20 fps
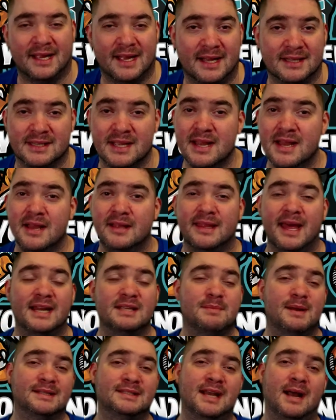Guys, that is
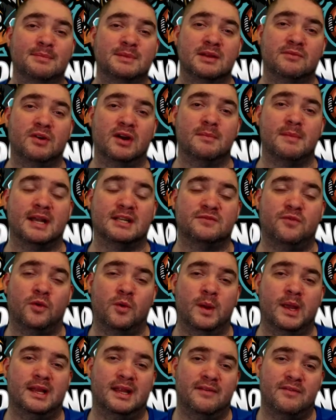my top 10 running backs for
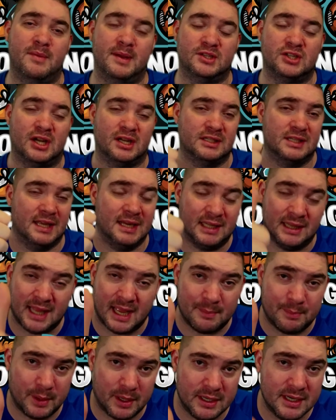week 11. Make sure you guys hit the
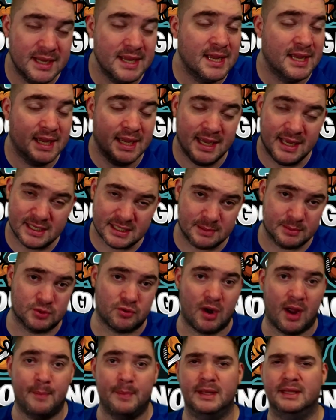like button, hit a
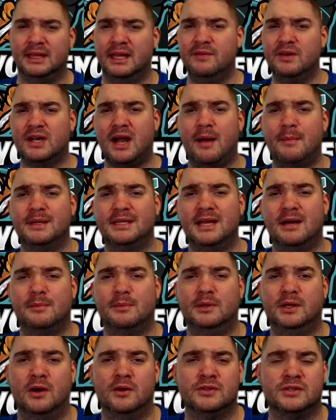subscribe button, leave a comment down
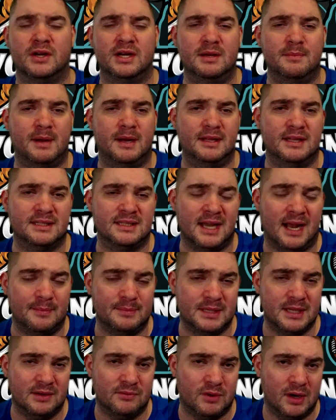below. Is there anybody in the top
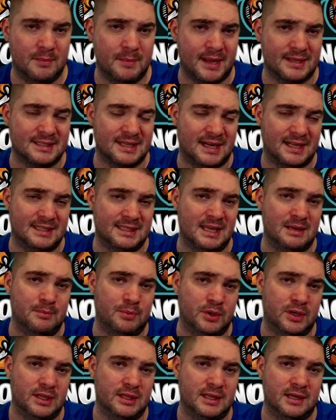10 running backs that I didn't
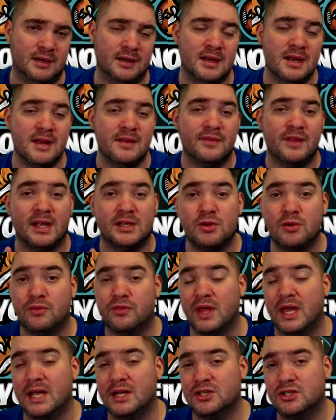put in there that you
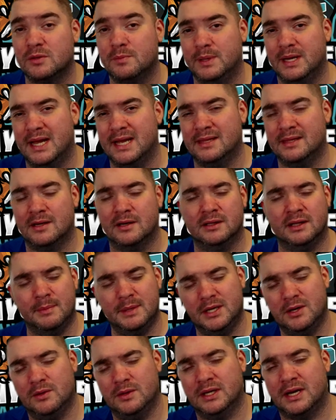think should be in there? Let
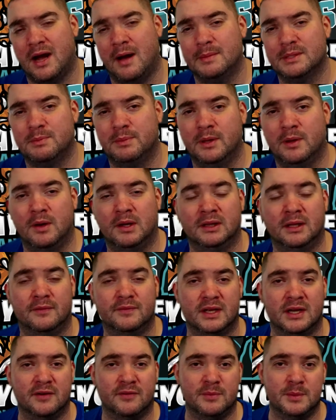me know in the comments below. I'd love
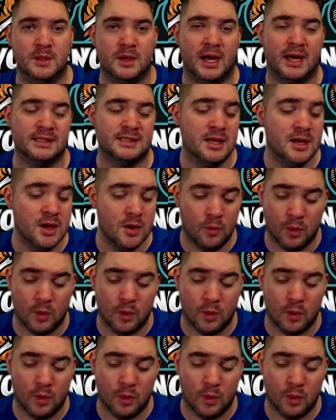to hear from you guys.